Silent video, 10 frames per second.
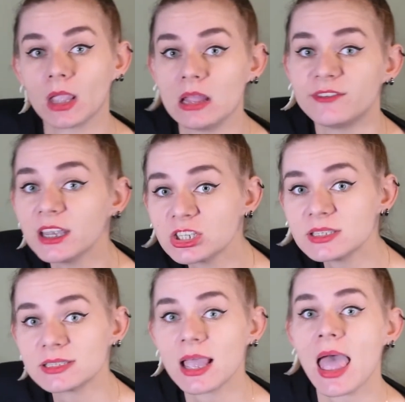
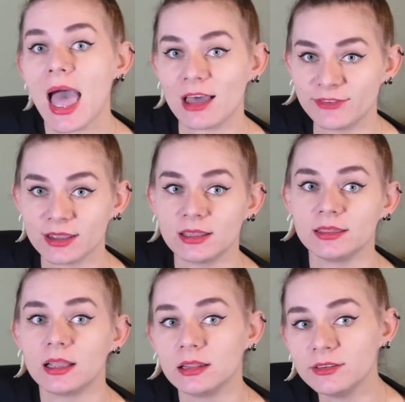Infections affecting
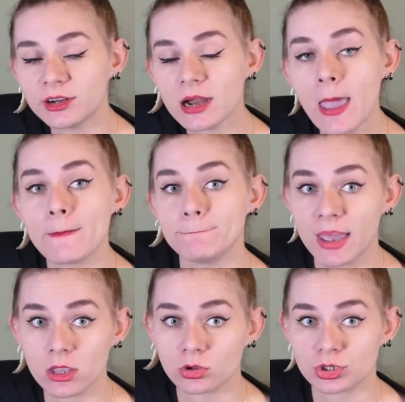the liver
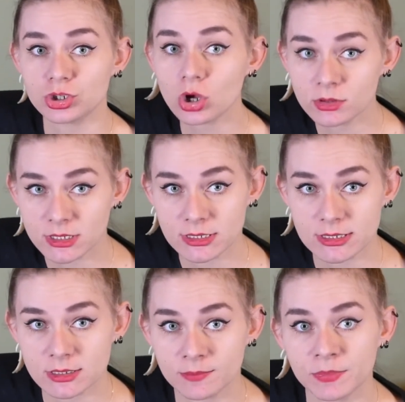may cause jaundice.